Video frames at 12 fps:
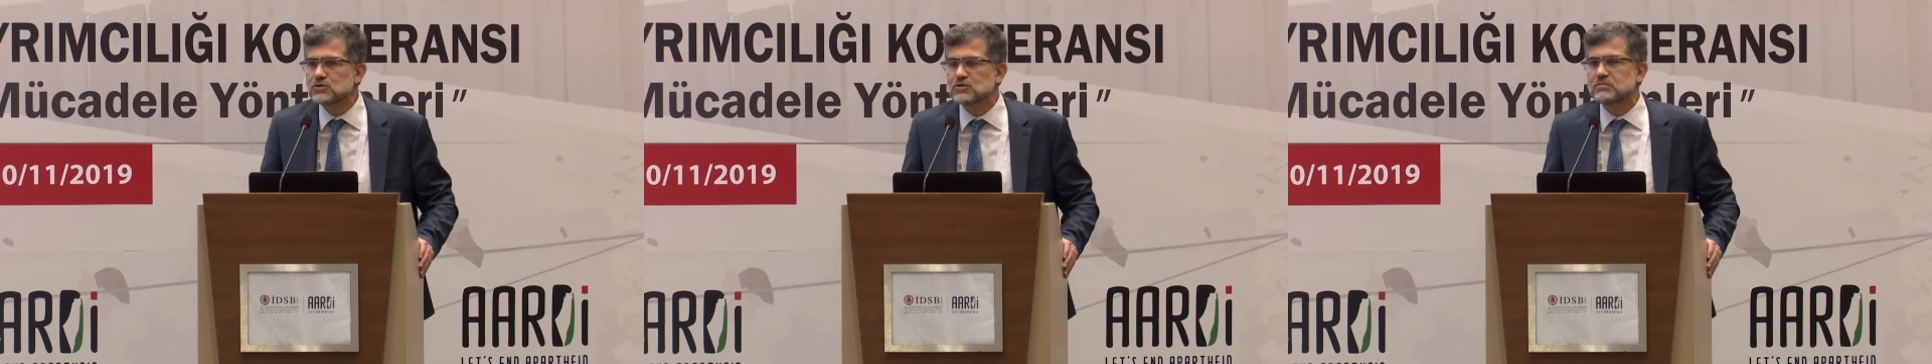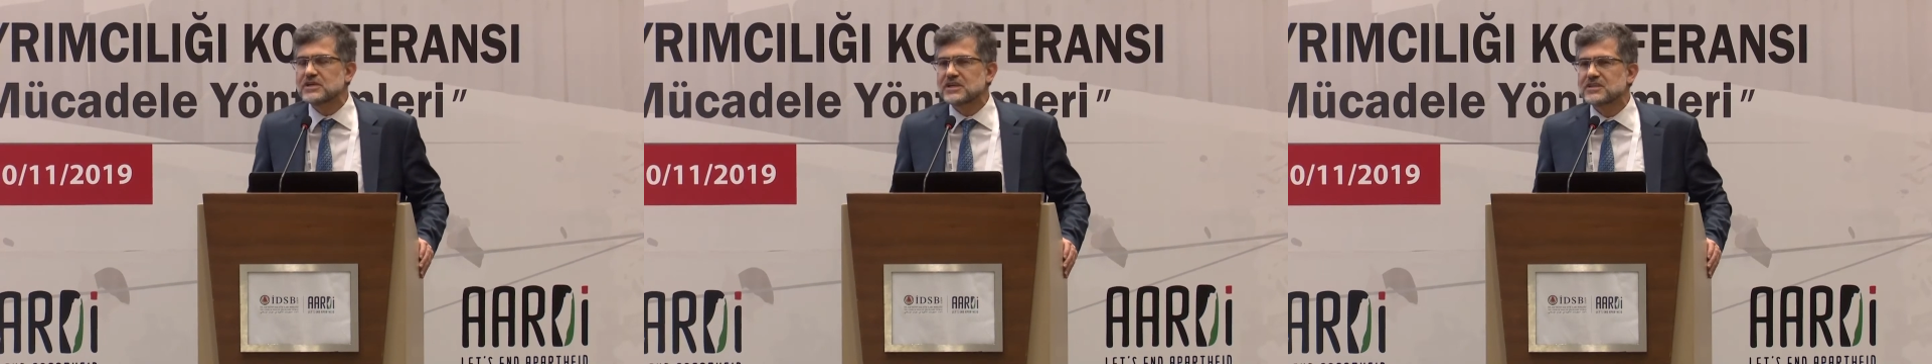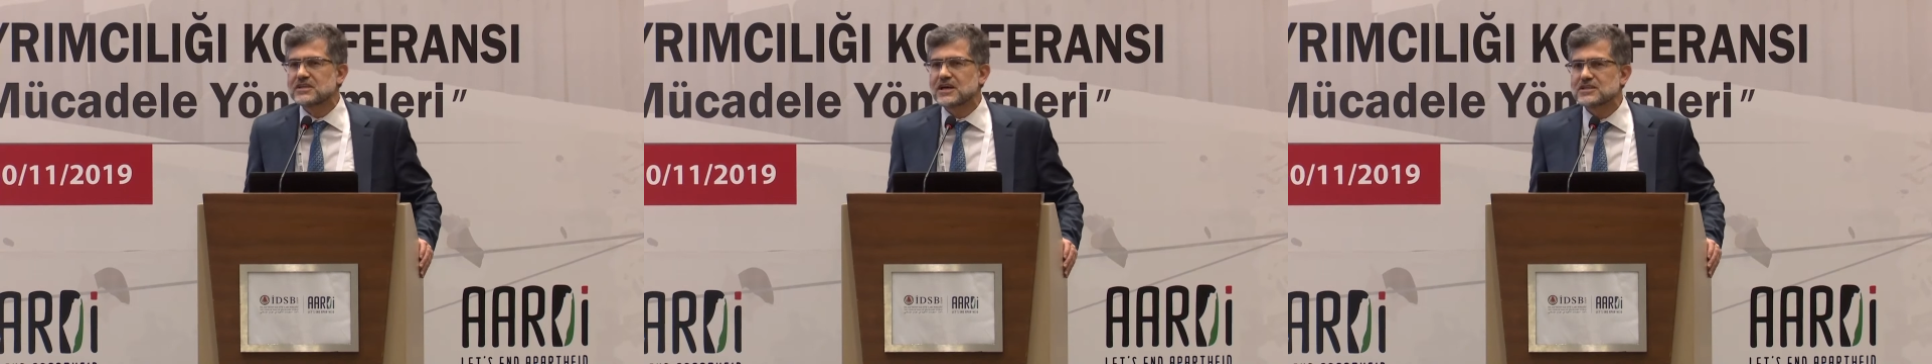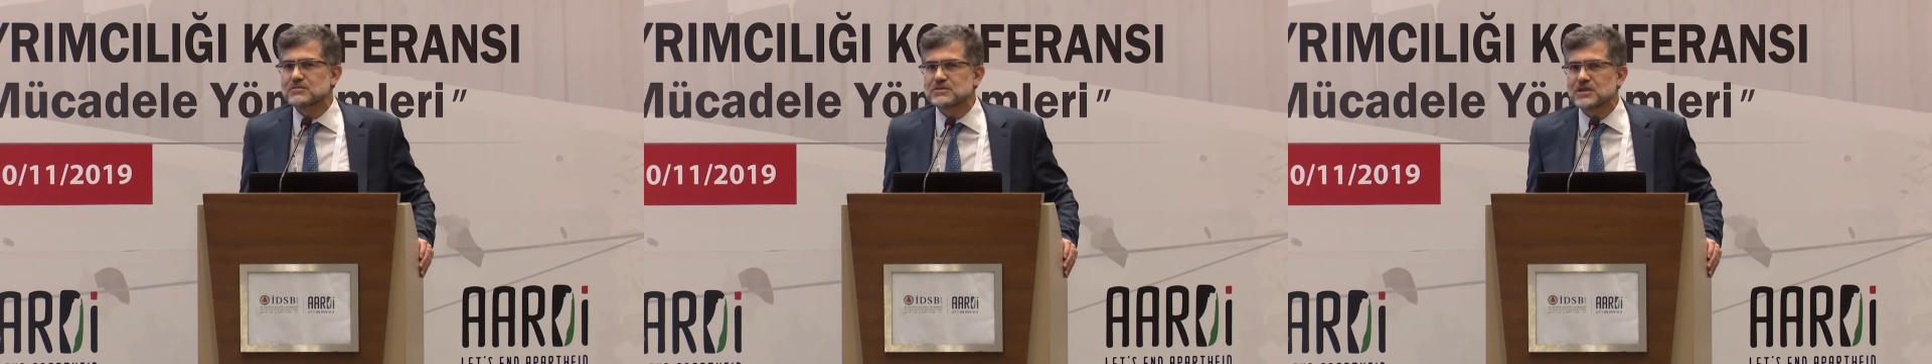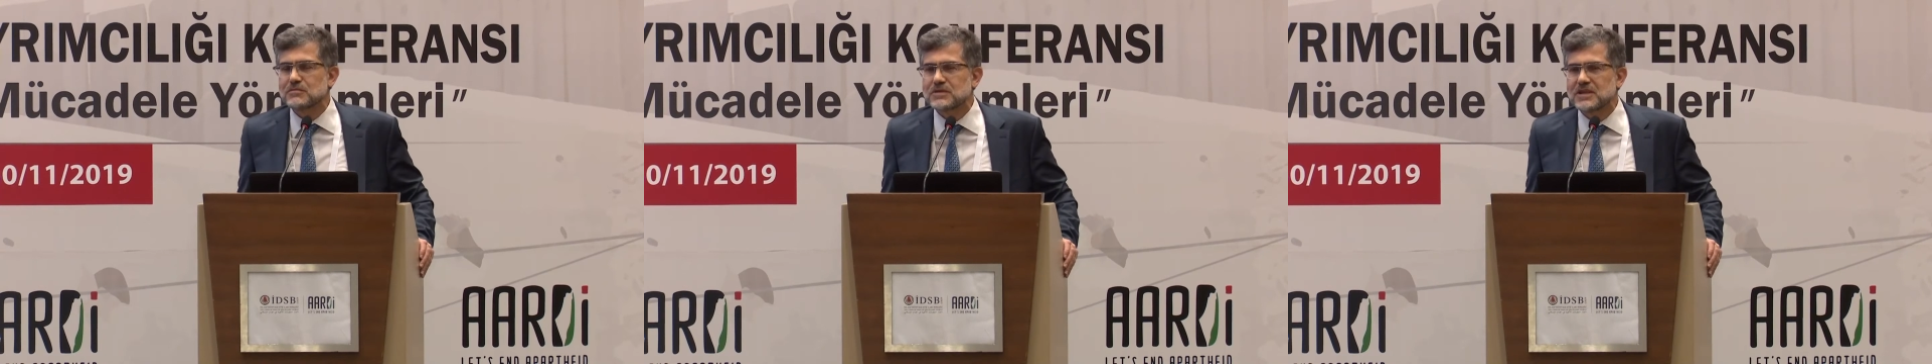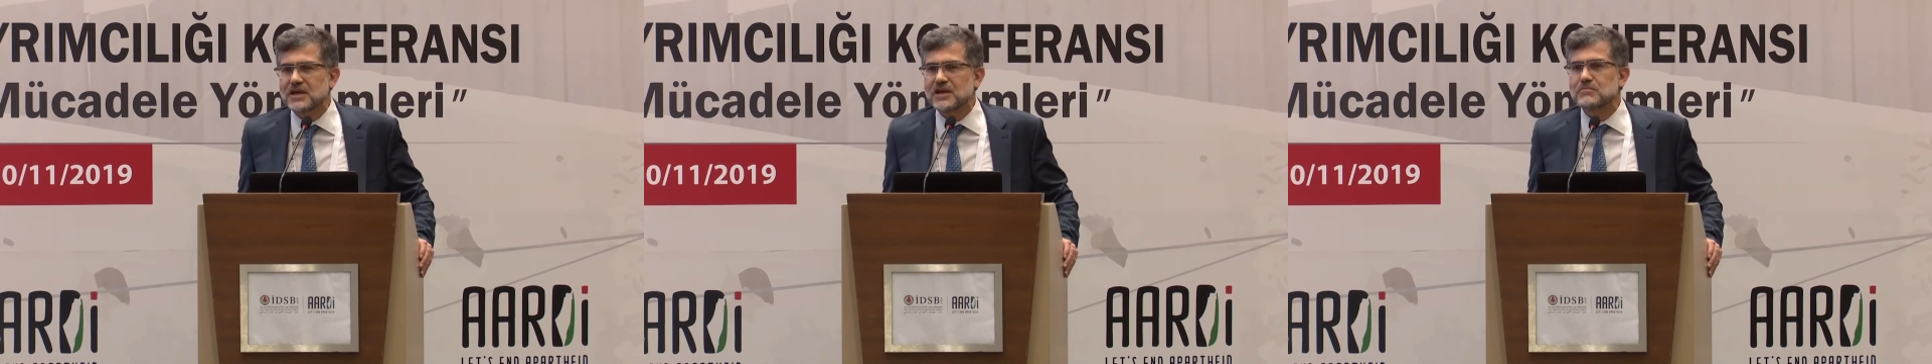for example, in
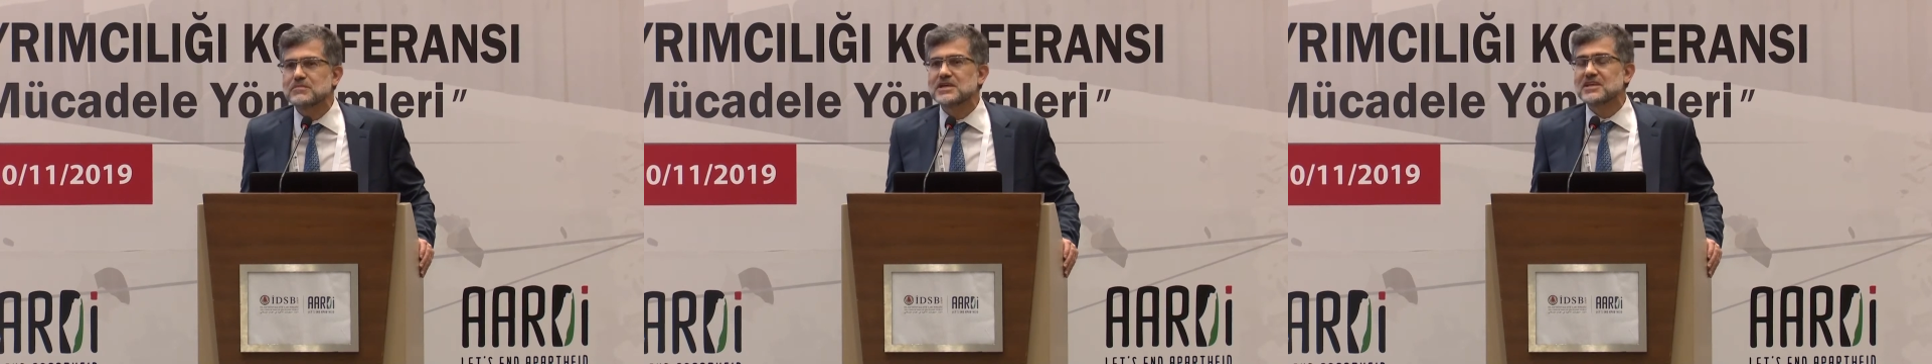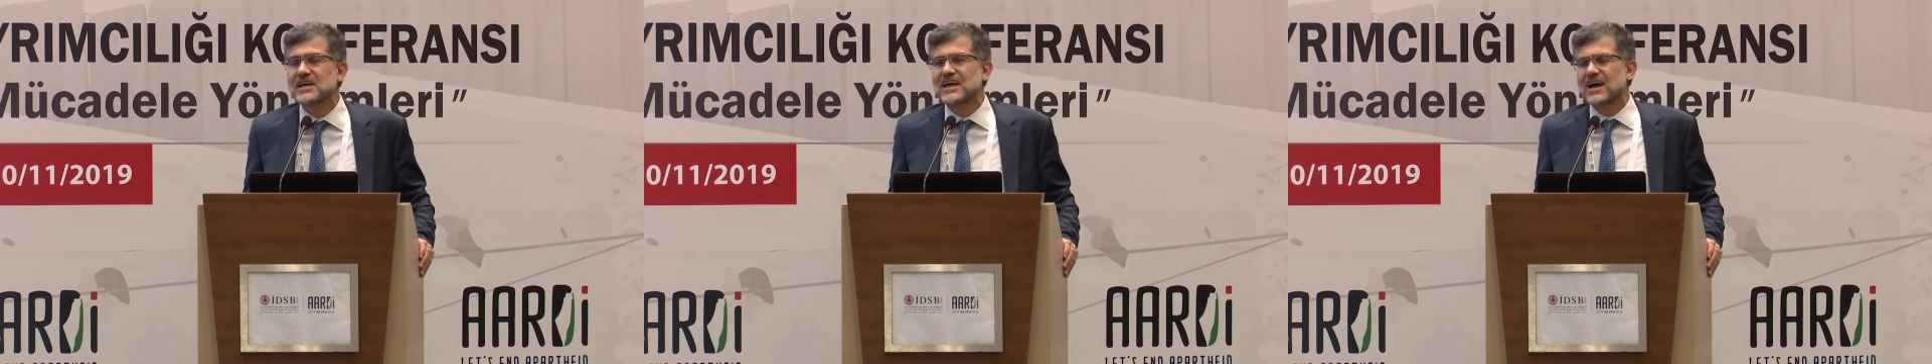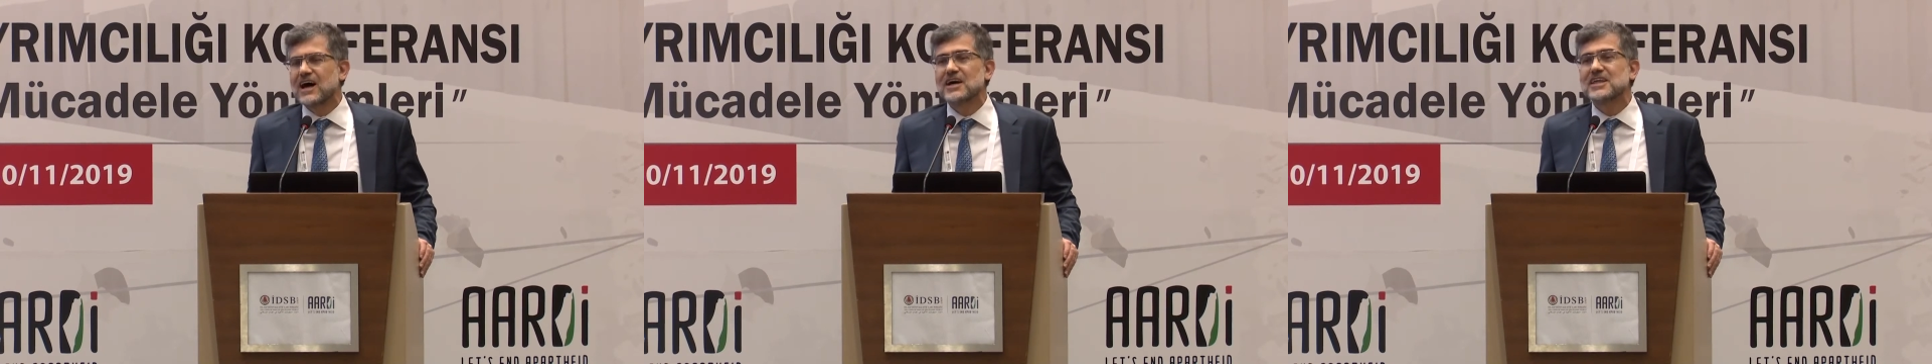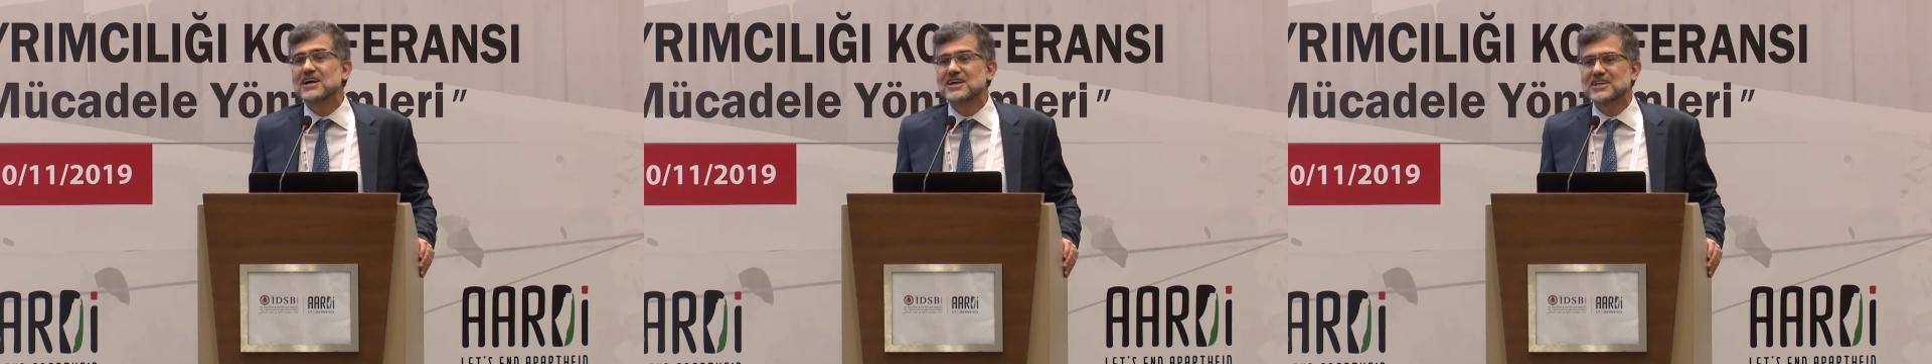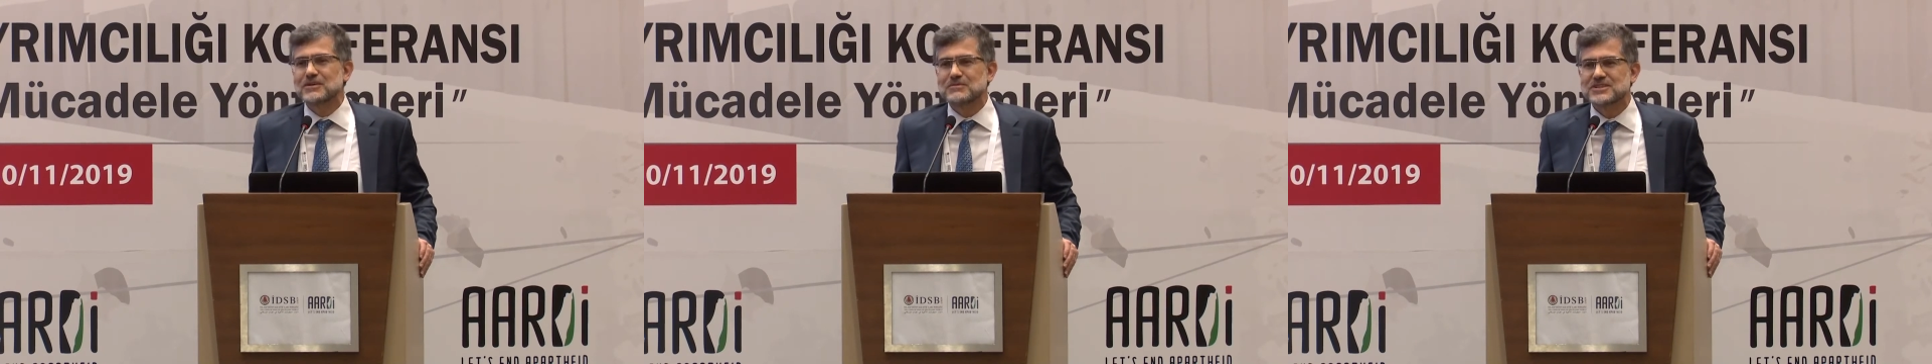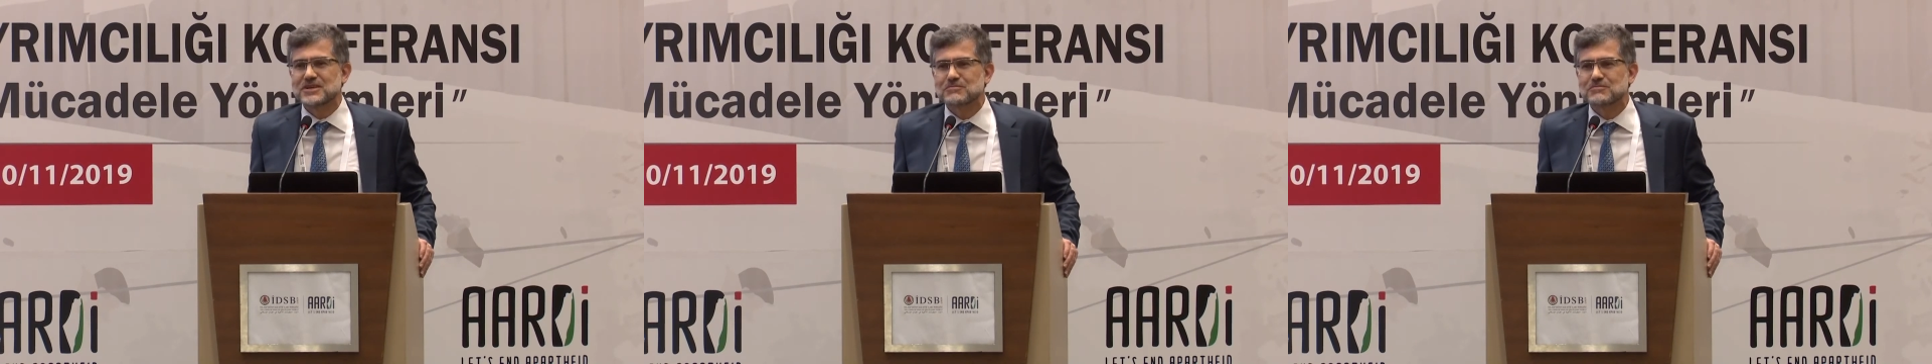Mecca is 100,000